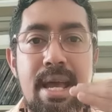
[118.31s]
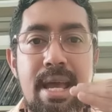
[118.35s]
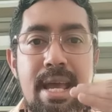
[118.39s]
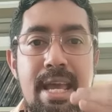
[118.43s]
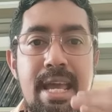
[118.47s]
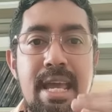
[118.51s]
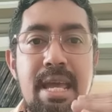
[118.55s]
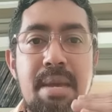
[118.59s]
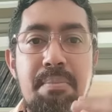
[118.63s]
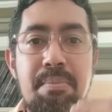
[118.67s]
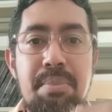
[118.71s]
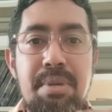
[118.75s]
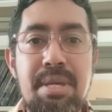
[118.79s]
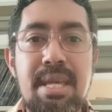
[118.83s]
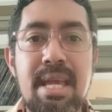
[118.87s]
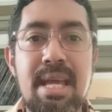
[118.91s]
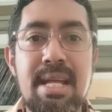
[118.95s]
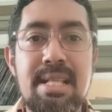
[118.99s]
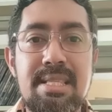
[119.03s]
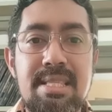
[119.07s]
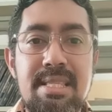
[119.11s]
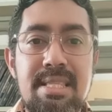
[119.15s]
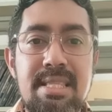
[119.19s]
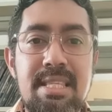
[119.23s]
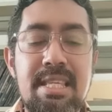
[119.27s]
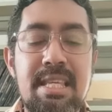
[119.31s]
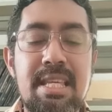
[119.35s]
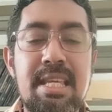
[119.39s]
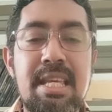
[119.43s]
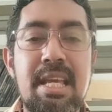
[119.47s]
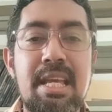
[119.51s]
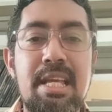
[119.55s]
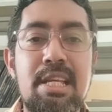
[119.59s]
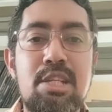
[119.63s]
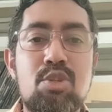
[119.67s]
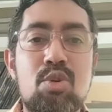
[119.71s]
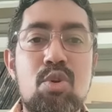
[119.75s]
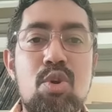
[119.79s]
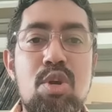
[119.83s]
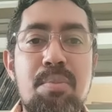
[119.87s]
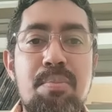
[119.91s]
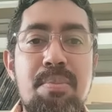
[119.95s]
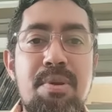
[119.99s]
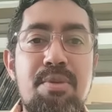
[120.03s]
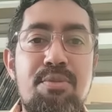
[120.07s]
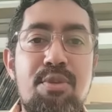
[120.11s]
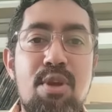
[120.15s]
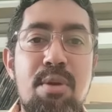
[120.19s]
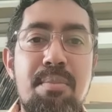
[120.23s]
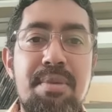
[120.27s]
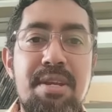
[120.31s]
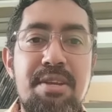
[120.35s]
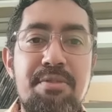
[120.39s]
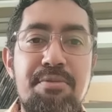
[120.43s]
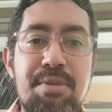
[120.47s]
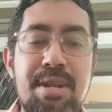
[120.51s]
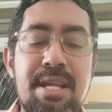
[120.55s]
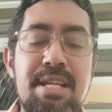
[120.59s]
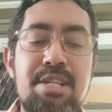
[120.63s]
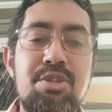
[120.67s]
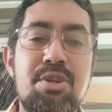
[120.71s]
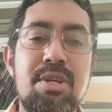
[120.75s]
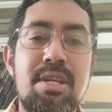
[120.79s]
A, B, and C, it could be from different